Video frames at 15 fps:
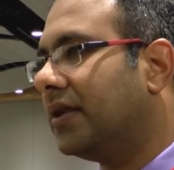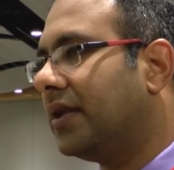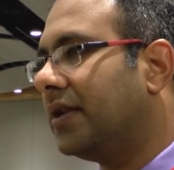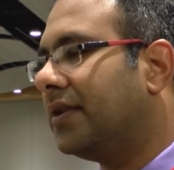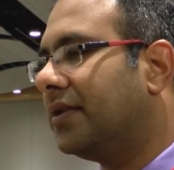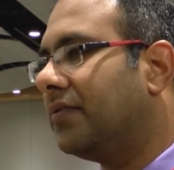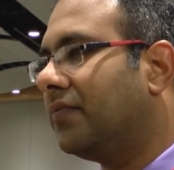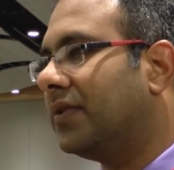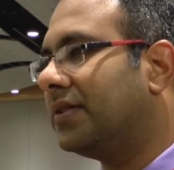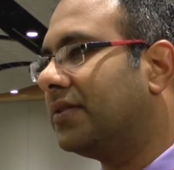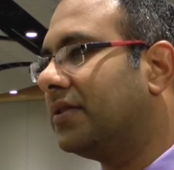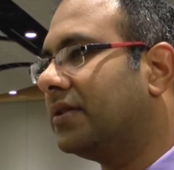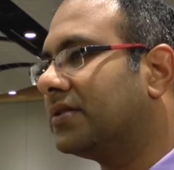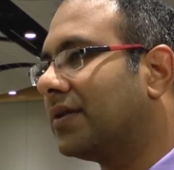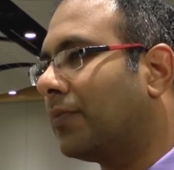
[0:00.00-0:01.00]
and
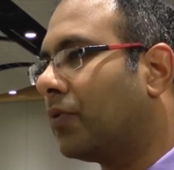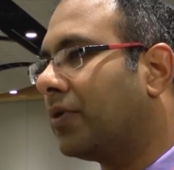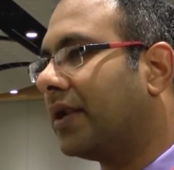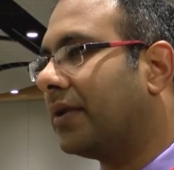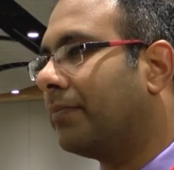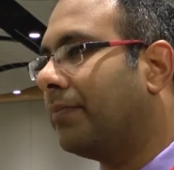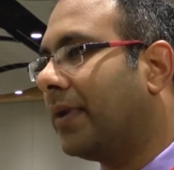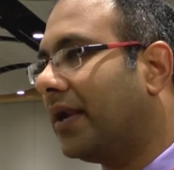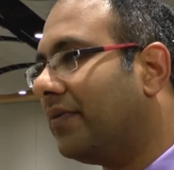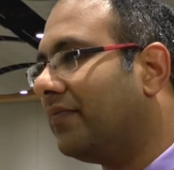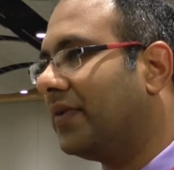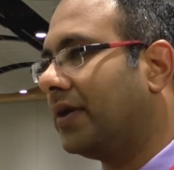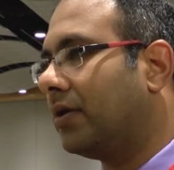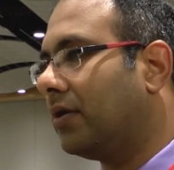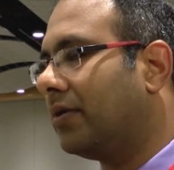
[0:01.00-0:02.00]
with the supporting
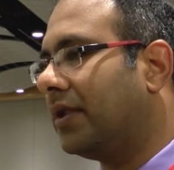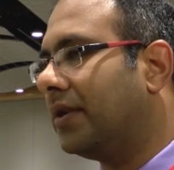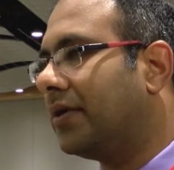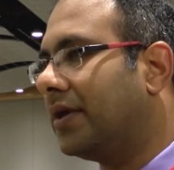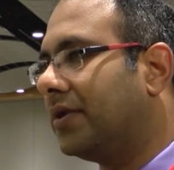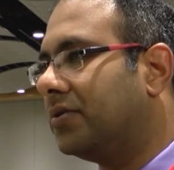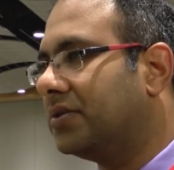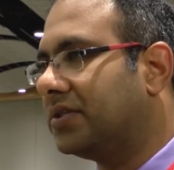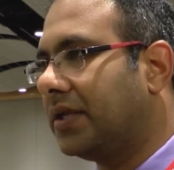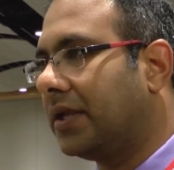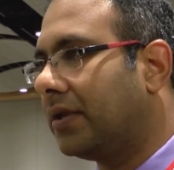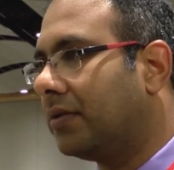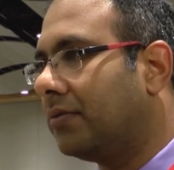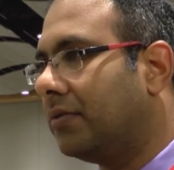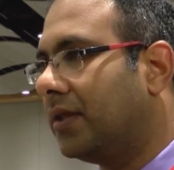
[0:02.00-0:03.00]
benefit in
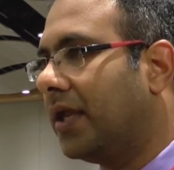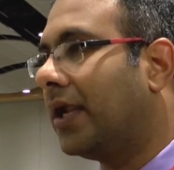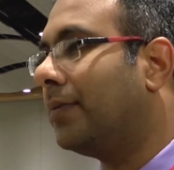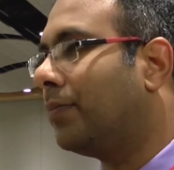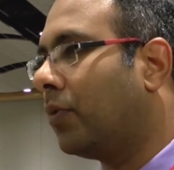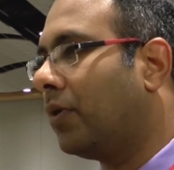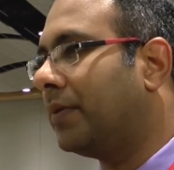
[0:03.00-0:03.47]
reducing the